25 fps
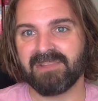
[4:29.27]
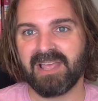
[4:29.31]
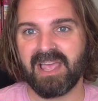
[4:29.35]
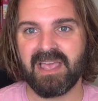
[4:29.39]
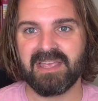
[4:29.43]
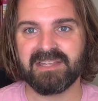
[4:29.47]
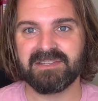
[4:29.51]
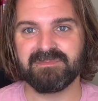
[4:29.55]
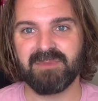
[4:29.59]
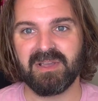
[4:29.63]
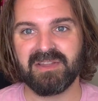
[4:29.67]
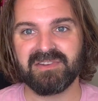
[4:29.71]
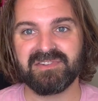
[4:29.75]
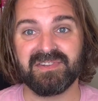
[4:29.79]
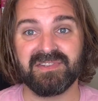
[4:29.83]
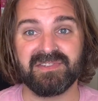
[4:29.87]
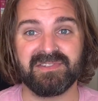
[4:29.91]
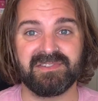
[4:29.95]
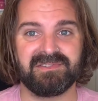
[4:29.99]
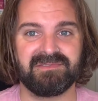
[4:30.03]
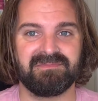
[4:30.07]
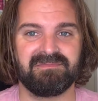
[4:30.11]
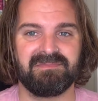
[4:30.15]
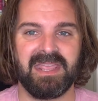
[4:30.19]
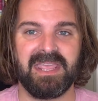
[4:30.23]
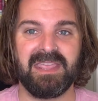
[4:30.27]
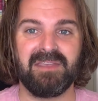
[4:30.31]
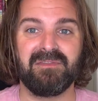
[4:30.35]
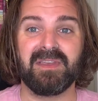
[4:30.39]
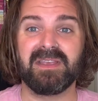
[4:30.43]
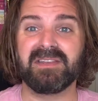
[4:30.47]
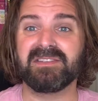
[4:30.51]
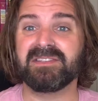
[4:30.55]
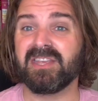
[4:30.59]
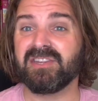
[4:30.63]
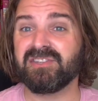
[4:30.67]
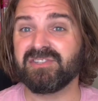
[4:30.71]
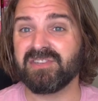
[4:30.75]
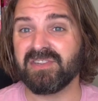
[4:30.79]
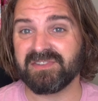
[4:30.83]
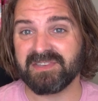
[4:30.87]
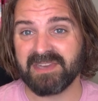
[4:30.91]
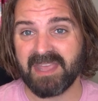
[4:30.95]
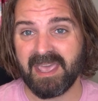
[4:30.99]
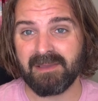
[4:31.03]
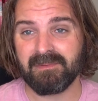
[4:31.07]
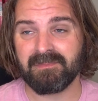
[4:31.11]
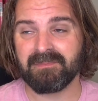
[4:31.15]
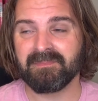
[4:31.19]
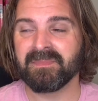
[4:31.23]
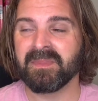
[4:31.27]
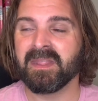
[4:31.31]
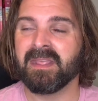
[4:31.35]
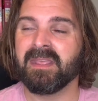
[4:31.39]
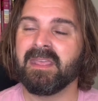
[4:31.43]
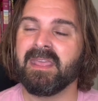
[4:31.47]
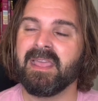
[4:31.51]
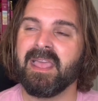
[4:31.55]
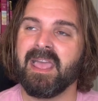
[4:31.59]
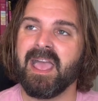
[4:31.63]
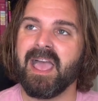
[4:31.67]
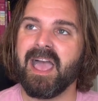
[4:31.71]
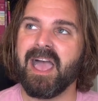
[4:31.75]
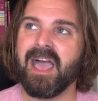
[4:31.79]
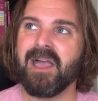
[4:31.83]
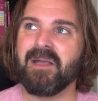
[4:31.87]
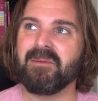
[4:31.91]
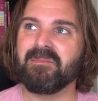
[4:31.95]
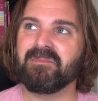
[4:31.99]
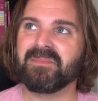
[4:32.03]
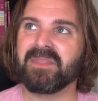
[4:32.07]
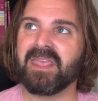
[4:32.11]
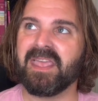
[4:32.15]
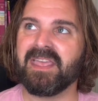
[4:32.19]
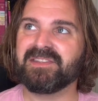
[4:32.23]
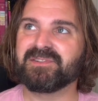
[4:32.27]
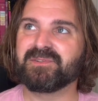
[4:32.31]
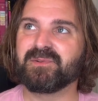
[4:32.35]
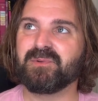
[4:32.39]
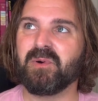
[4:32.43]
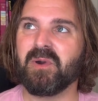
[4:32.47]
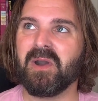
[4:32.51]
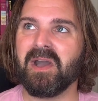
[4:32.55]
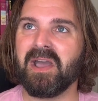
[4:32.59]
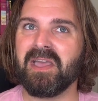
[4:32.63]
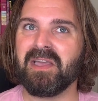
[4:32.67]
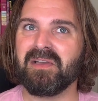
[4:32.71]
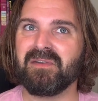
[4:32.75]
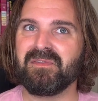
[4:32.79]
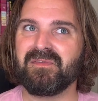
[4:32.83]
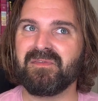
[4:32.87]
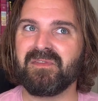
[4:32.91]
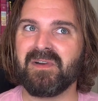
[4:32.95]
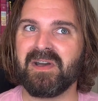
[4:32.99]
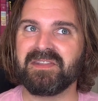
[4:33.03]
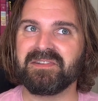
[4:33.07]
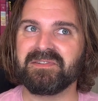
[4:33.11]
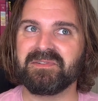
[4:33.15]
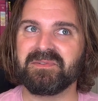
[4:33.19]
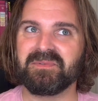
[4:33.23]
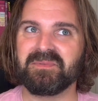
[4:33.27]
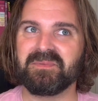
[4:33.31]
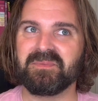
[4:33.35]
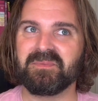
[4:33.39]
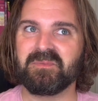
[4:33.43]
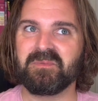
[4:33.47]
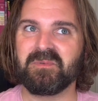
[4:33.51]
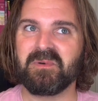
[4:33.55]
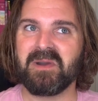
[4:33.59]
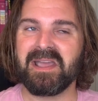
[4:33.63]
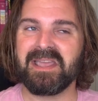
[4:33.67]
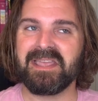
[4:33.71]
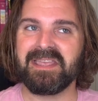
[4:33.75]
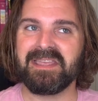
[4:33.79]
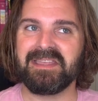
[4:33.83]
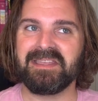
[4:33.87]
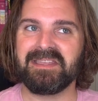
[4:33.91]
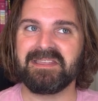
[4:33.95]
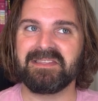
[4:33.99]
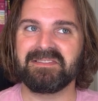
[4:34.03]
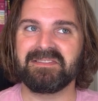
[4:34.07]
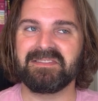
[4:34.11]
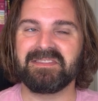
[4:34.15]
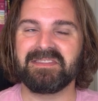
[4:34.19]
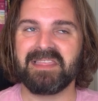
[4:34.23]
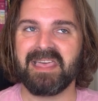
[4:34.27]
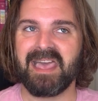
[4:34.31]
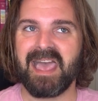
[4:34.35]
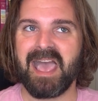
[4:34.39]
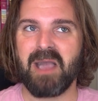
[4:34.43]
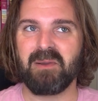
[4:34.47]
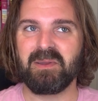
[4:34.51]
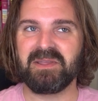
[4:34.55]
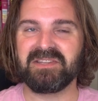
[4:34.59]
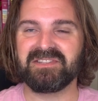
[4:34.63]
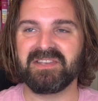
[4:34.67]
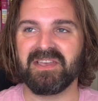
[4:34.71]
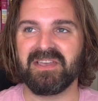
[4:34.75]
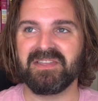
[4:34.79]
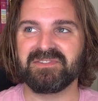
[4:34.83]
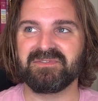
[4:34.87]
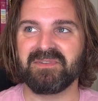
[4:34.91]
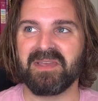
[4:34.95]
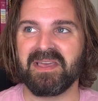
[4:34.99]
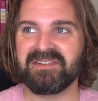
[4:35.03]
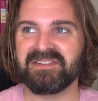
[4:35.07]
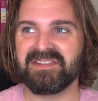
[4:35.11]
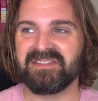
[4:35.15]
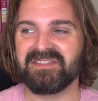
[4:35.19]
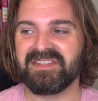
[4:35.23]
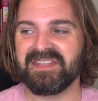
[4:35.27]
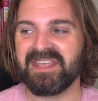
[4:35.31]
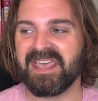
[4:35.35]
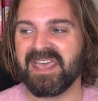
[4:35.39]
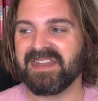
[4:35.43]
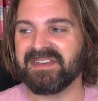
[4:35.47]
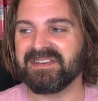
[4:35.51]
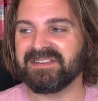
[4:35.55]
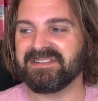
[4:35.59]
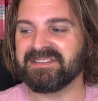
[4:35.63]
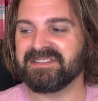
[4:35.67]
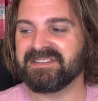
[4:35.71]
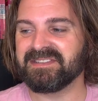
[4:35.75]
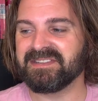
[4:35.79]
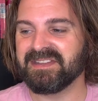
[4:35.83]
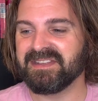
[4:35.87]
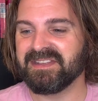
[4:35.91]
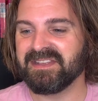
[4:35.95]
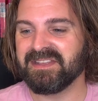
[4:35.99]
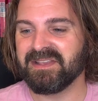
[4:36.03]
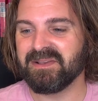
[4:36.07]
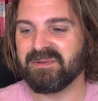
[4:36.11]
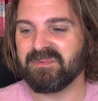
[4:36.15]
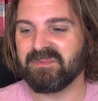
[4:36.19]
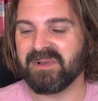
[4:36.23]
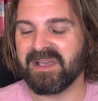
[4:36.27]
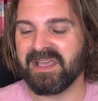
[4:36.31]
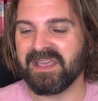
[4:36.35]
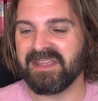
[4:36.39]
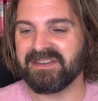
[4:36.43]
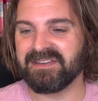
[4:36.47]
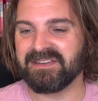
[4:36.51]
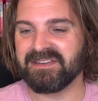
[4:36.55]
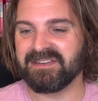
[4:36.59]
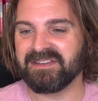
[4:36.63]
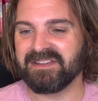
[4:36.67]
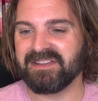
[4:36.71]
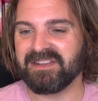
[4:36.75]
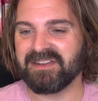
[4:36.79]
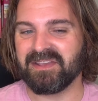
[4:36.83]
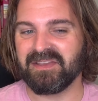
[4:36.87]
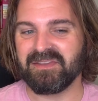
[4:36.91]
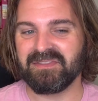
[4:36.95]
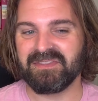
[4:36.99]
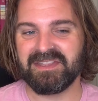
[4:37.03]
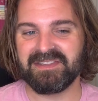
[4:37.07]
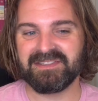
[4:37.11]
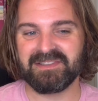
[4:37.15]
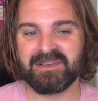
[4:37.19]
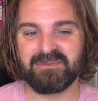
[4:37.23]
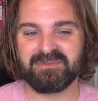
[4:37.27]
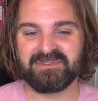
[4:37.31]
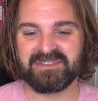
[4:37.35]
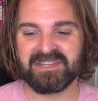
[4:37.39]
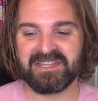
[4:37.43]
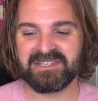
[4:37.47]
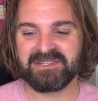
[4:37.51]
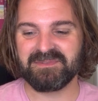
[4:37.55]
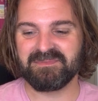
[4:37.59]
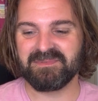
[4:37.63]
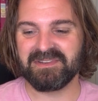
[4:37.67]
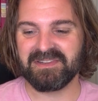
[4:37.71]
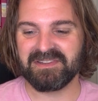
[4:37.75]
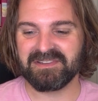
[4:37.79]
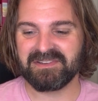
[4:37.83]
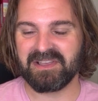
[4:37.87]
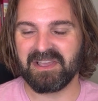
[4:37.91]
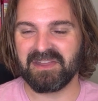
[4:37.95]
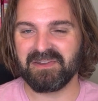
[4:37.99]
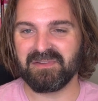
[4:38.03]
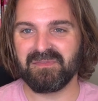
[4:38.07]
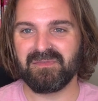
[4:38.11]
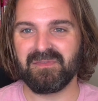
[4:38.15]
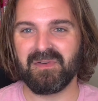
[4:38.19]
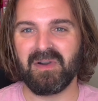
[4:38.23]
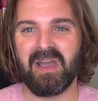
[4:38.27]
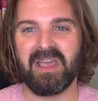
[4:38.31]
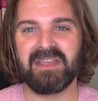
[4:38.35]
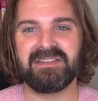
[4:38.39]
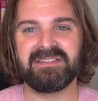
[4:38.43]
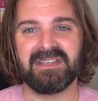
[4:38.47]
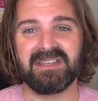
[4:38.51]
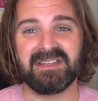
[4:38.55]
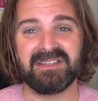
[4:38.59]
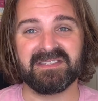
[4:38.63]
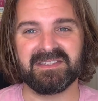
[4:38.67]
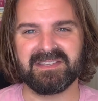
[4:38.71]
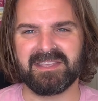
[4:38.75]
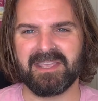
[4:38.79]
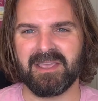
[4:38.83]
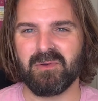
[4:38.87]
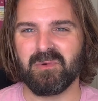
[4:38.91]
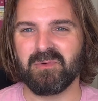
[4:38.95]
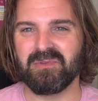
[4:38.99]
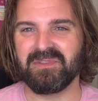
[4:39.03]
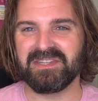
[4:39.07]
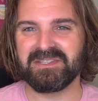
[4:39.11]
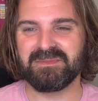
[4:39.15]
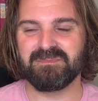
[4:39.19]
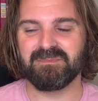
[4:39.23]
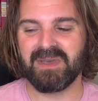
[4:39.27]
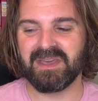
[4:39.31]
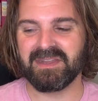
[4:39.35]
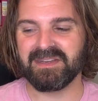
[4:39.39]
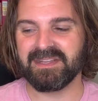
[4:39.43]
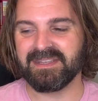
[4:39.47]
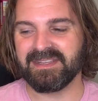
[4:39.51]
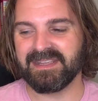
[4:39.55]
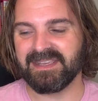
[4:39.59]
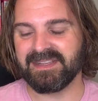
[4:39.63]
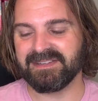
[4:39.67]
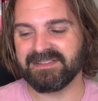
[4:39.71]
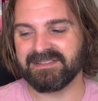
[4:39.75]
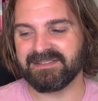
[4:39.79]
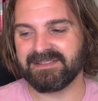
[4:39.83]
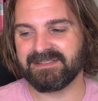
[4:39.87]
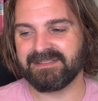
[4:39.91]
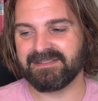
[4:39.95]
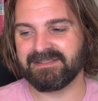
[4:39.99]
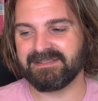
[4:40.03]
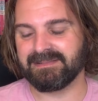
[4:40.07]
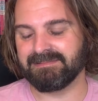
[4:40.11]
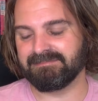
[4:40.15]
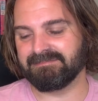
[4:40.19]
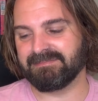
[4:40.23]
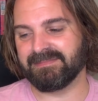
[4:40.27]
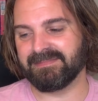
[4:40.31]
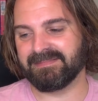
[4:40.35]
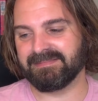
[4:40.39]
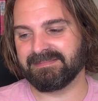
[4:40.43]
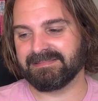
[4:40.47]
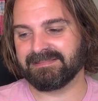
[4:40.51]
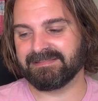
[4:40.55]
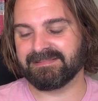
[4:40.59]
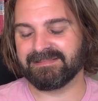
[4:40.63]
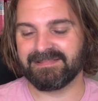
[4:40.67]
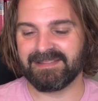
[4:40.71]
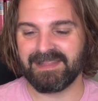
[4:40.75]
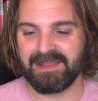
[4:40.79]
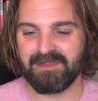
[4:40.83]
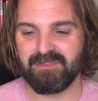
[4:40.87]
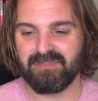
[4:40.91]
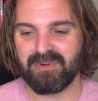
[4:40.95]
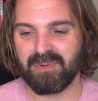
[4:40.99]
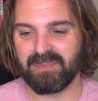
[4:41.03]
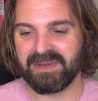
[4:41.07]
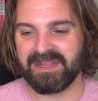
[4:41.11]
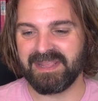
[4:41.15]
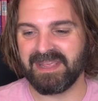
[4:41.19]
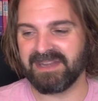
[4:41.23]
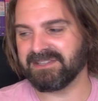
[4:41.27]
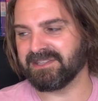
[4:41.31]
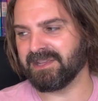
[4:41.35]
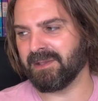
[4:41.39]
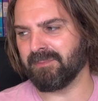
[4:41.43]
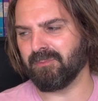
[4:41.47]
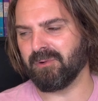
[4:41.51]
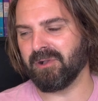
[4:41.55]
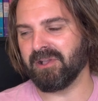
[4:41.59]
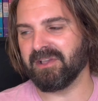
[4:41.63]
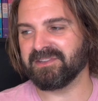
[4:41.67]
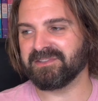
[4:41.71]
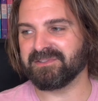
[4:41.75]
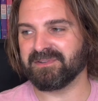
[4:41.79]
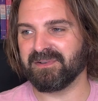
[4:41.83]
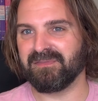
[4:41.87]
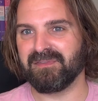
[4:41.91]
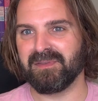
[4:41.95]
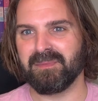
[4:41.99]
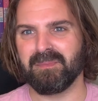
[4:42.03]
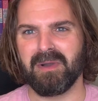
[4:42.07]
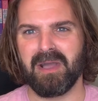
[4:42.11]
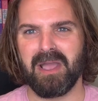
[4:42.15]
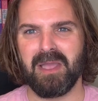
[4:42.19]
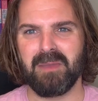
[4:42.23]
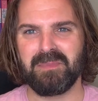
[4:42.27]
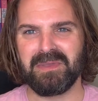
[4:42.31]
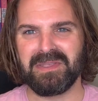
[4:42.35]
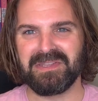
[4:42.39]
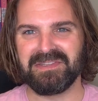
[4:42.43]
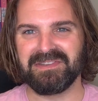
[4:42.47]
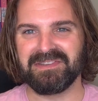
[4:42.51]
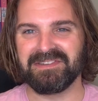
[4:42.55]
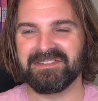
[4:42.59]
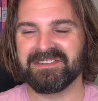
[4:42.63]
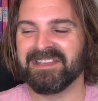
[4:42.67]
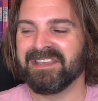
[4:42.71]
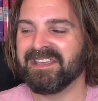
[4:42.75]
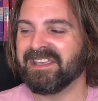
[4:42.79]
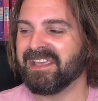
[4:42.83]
as much as he thinks they should now. It's quite a fun way how it turns around at the end when, you know, these old gentlemen are kind of fighting to get all this money, and they probably end up worse off, in my opinion.